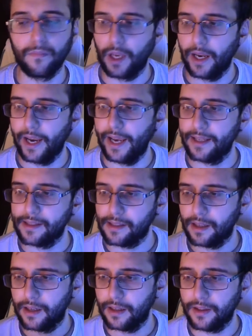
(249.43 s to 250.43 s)
as
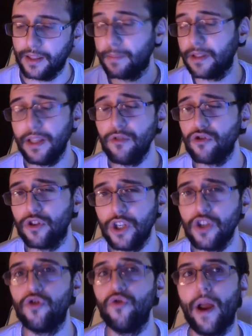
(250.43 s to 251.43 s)
the thing. But
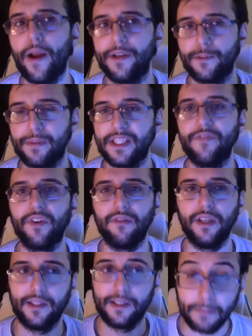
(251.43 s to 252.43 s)
these two areas
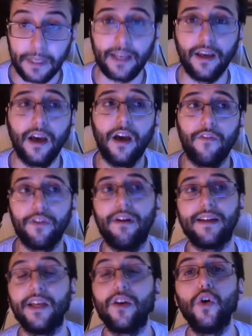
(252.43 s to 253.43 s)
specifically, to me, feel
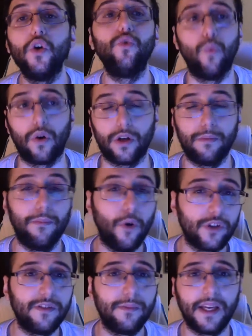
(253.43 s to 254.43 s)
like they could work,
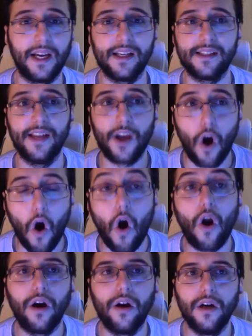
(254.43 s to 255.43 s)
mostly because they
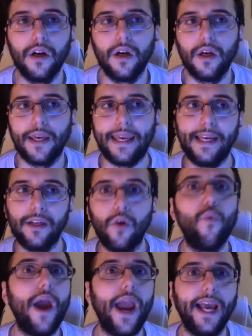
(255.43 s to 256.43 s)
are in a
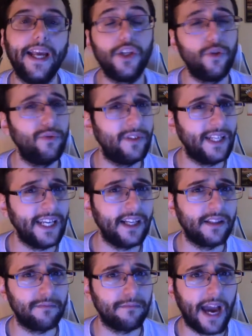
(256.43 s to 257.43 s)
way unique
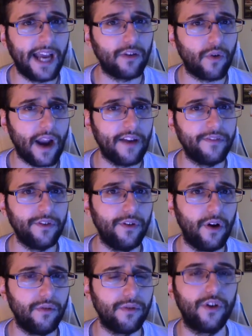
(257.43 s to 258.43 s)
to Minecraft. You
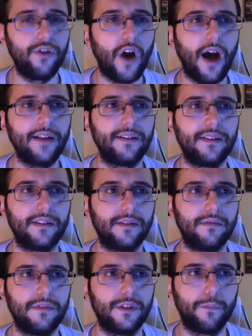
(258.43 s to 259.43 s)
know, they're not
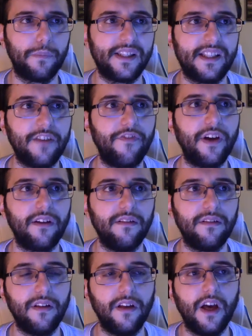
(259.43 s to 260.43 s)
specific,
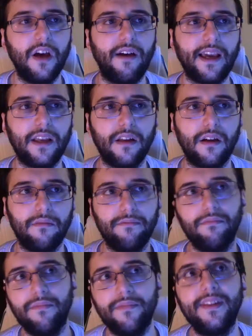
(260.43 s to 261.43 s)
like
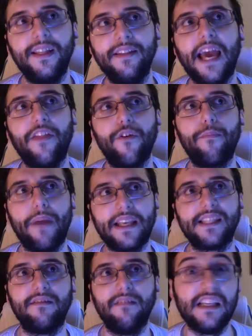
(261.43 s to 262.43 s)
the Nether
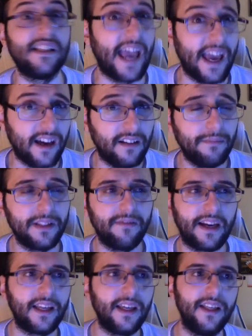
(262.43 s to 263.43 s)
basically is hell, but like